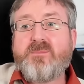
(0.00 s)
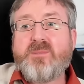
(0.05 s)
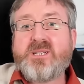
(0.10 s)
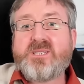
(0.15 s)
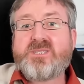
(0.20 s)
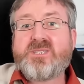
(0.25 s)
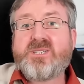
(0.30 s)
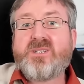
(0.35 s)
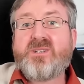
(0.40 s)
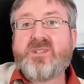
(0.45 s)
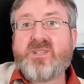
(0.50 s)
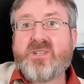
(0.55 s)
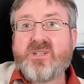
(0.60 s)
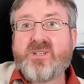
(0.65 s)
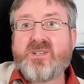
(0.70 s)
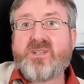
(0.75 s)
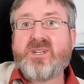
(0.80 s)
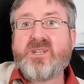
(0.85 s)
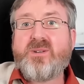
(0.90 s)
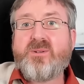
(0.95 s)
mission to
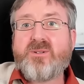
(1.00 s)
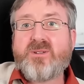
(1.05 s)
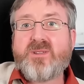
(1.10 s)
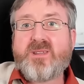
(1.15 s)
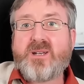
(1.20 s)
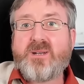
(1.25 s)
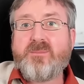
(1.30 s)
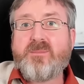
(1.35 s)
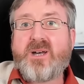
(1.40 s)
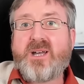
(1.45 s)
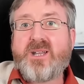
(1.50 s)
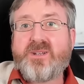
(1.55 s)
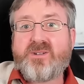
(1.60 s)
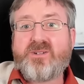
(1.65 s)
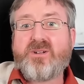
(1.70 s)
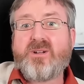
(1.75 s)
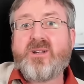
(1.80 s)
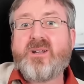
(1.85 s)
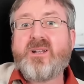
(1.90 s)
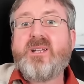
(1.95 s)
continuously
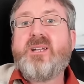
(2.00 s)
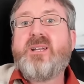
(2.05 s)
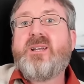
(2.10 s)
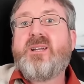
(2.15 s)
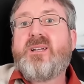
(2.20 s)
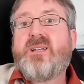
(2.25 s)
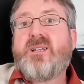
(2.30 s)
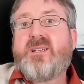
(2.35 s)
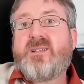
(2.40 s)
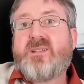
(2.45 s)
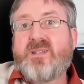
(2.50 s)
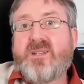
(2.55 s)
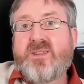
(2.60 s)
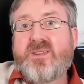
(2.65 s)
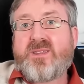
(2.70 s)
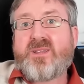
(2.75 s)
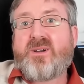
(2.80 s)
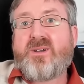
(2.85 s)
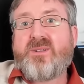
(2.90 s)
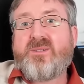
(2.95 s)
monitor the
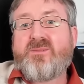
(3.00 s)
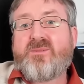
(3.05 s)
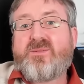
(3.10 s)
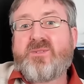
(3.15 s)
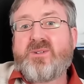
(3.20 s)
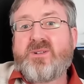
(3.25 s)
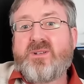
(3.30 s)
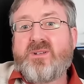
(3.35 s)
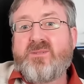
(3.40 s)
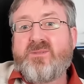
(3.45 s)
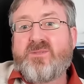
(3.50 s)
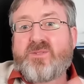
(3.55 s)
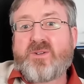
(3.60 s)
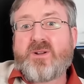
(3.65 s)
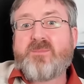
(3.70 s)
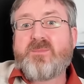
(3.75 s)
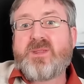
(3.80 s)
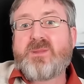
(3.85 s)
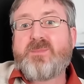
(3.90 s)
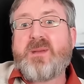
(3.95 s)
sun
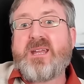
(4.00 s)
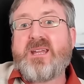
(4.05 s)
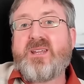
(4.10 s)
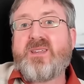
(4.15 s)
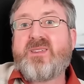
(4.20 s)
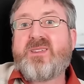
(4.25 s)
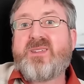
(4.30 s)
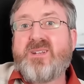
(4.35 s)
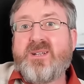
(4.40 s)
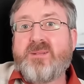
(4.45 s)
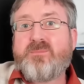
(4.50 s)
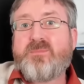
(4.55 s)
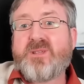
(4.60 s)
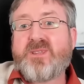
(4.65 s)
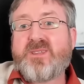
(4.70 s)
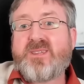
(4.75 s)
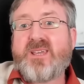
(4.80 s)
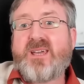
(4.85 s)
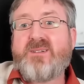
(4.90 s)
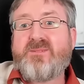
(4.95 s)
from space,
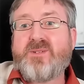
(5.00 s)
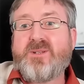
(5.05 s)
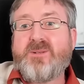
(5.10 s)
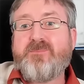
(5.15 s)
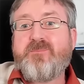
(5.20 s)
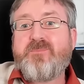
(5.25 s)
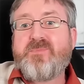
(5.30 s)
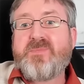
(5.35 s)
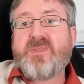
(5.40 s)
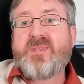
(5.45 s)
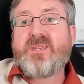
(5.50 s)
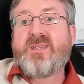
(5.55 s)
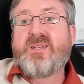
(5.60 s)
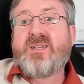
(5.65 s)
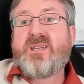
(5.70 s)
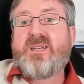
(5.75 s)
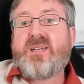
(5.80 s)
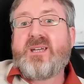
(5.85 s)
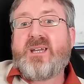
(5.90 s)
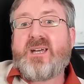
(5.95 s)
Nimbus 7.
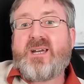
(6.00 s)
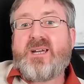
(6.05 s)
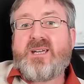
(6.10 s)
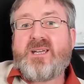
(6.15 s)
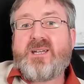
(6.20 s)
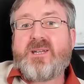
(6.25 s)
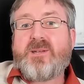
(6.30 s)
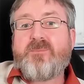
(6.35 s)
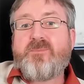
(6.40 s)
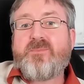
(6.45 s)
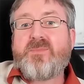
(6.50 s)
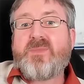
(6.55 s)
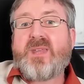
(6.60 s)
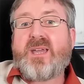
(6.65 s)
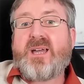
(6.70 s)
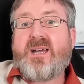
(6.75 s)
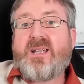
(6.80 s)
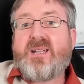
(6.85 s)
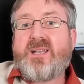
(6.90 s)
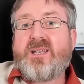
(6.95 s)
Um,
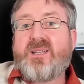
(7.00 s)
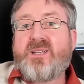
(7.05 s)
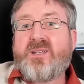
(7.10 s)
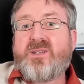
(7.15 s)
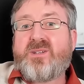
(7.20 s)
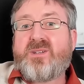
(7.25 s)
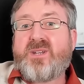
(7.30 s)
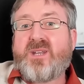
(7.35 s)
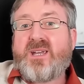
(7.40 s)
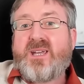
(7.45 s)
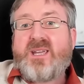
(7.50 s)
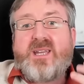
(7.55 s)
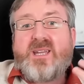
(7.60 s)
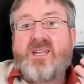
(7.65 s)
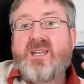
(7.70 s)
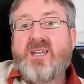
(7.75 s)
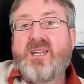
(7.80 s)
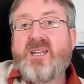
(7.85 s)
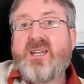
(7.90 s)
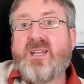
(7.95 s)
and
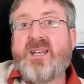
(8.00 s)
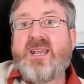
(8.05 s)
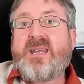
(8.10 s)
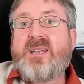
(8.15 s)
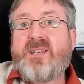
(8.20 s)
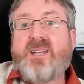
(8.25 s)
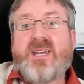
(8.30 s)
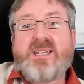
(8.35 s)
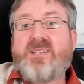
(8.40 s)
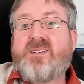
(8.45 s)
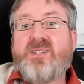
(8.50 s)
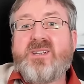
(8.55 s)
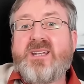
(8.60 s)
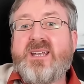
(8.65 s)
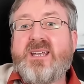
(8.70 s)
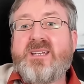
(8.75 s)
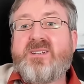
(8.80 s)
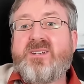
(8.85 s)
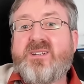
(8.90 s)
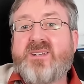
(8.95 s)
uh, in
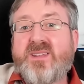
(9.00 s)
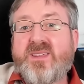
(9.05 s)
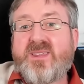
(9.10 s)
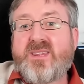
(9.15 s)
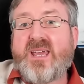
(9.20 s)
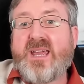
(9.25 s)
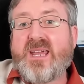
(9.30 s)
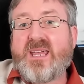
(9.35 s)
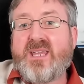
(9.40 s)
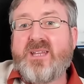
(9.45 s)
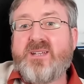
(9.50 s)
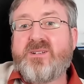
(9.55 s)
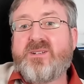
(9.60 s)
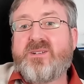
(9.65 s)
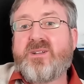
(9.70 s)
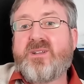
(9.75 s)
1980, the second